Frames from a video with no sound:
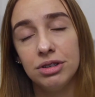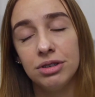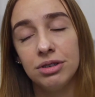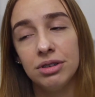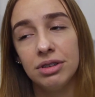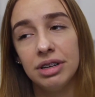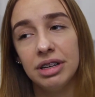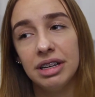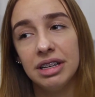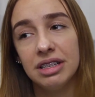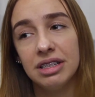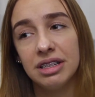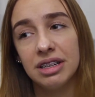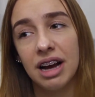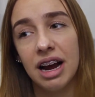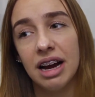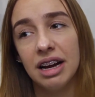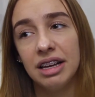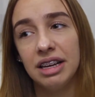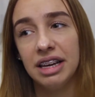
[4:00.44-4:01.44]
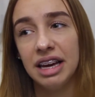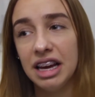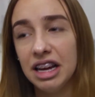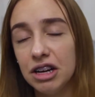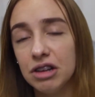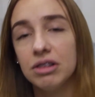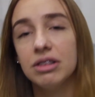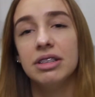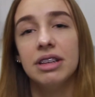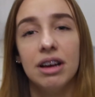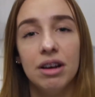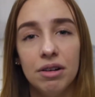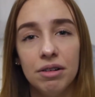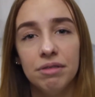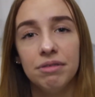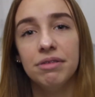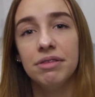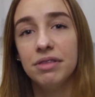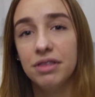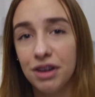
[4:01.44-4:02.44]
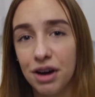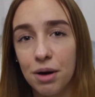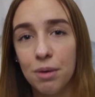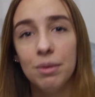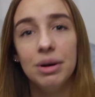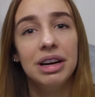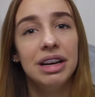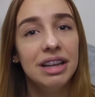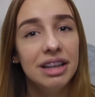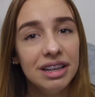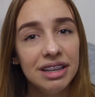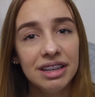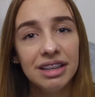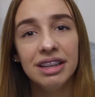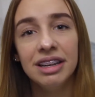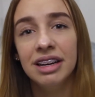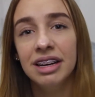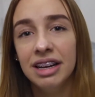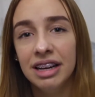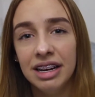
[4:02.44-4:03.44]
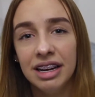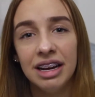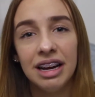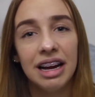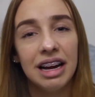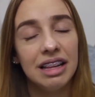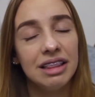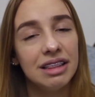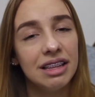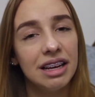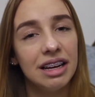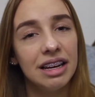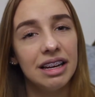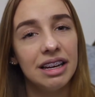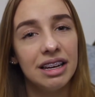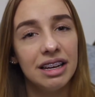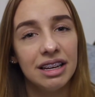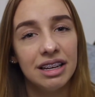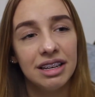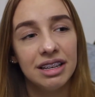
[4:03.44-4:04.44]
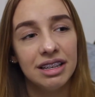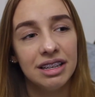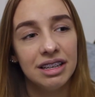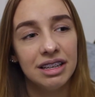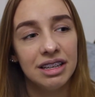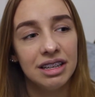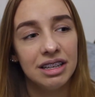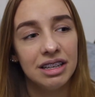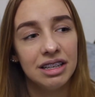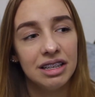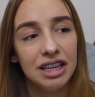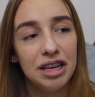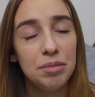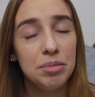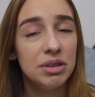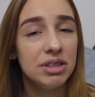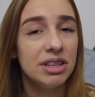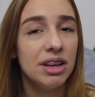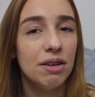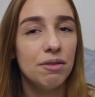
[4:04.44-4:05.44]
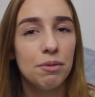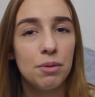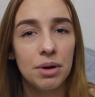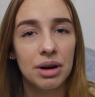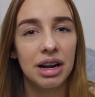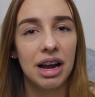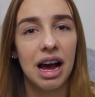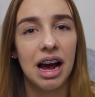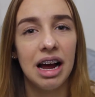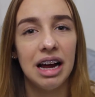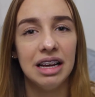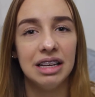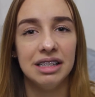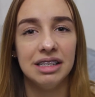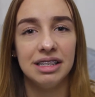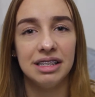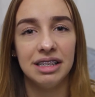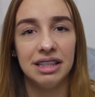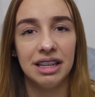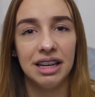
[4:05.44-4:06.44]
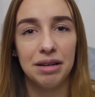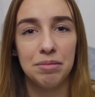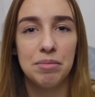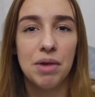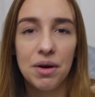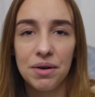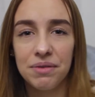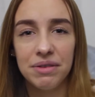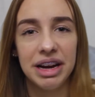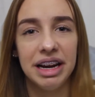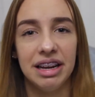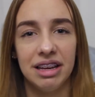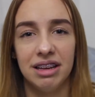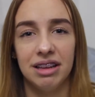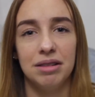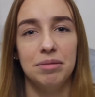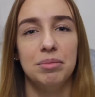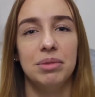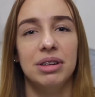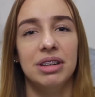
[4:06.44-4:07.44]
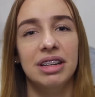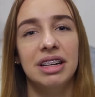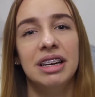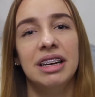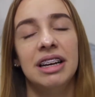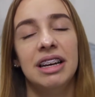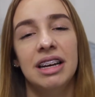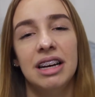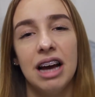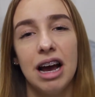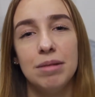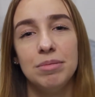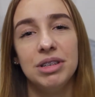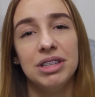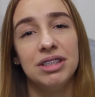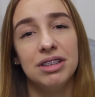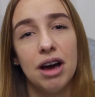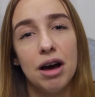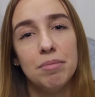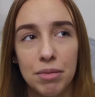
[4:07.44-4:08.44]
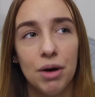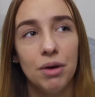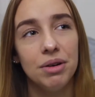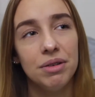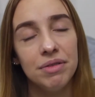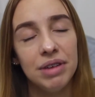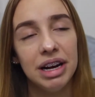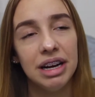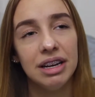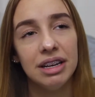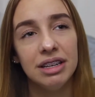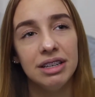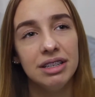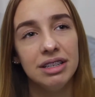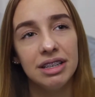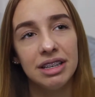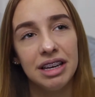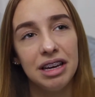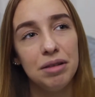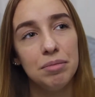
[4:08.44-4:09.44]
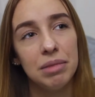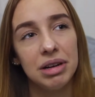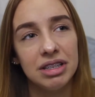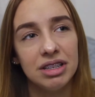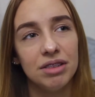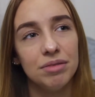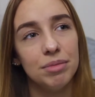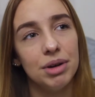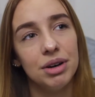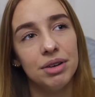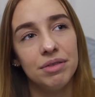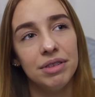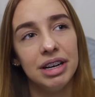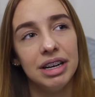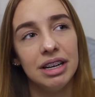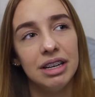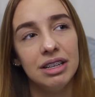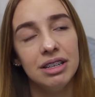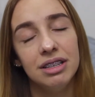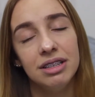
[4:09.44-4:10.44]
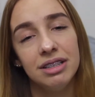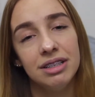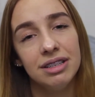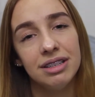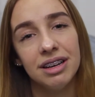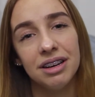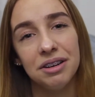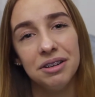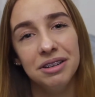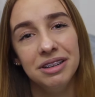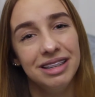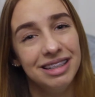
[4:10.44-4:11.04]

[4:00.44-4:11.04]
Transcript: journaling is to kind of get yourself going and like keep yourself organized and like motivated, but I'm just not motivated to keep myself motivated, so.